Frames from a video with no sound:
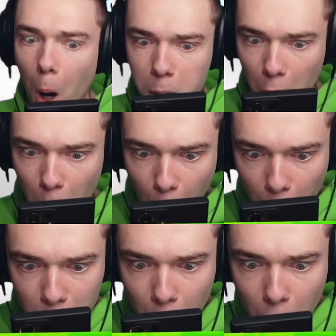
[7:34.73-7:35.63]
another
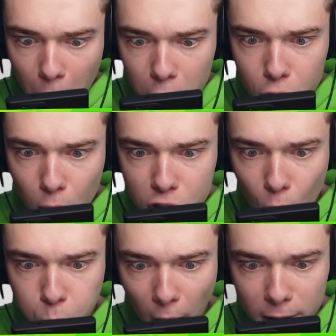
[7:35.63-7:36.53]
one. Yo, it's a
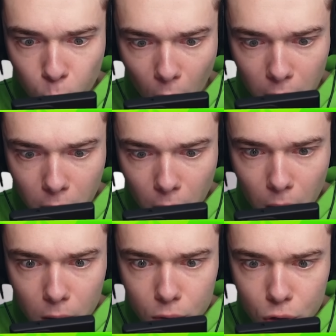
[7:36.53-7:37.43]
white one.
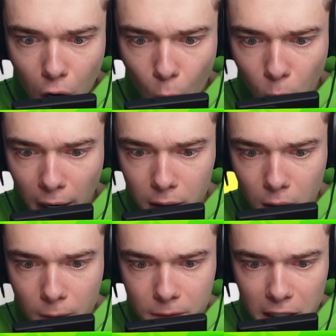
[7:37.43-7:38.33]
No way.
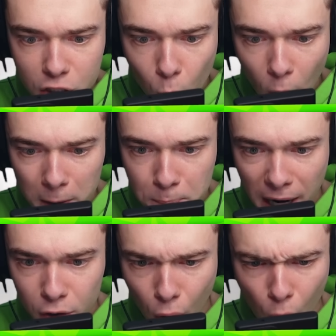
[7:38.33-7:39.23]
It's a white
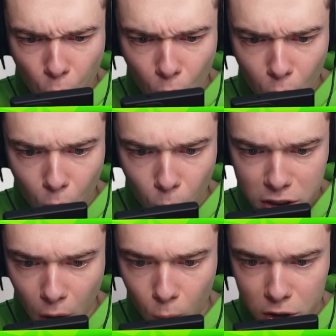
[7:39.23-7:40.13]
panda. Oh, oh,
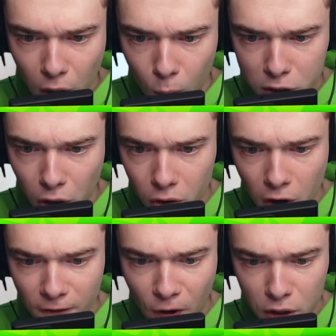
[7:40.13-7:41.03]
watch out, watch out, watch out.
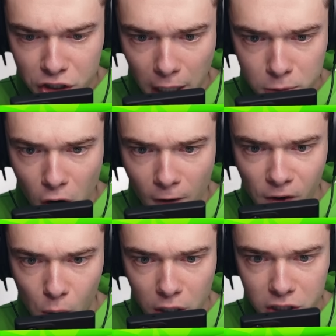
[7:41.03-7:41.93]
Focus, James,
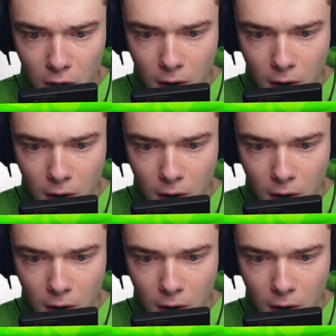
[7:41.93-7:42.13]
focus.